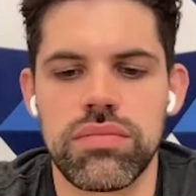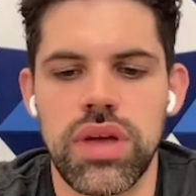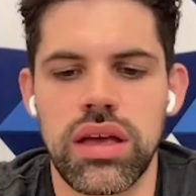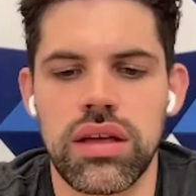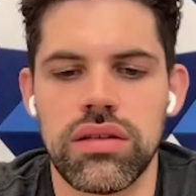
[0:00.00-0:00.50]

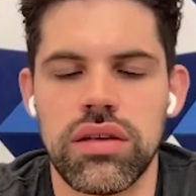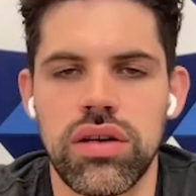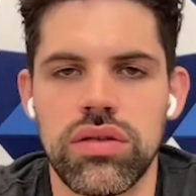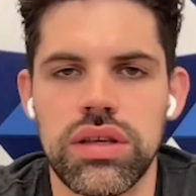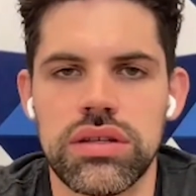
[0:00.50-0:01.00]
And,
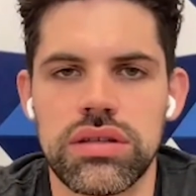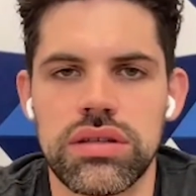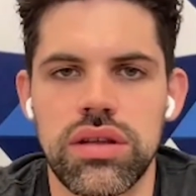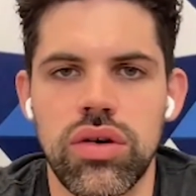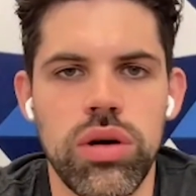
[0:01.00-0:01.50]
these
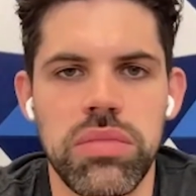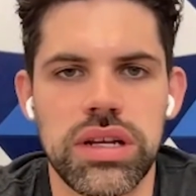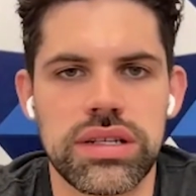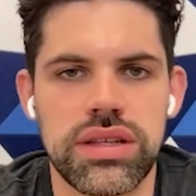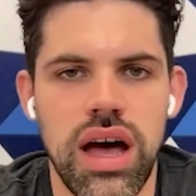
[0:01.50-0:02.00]
equipment
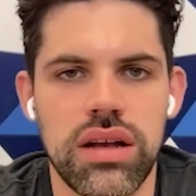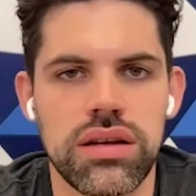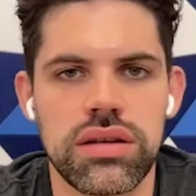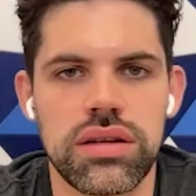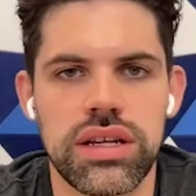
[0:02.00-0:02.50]
is not
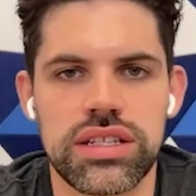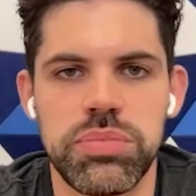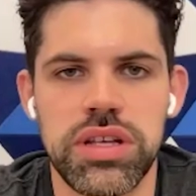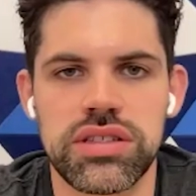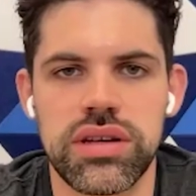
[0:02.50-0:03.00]

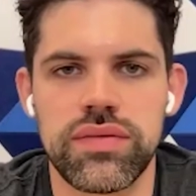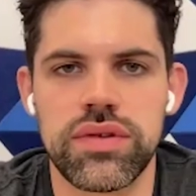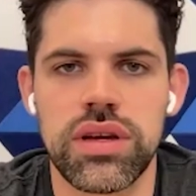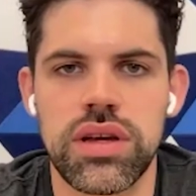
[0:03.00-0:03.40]
inexpensive,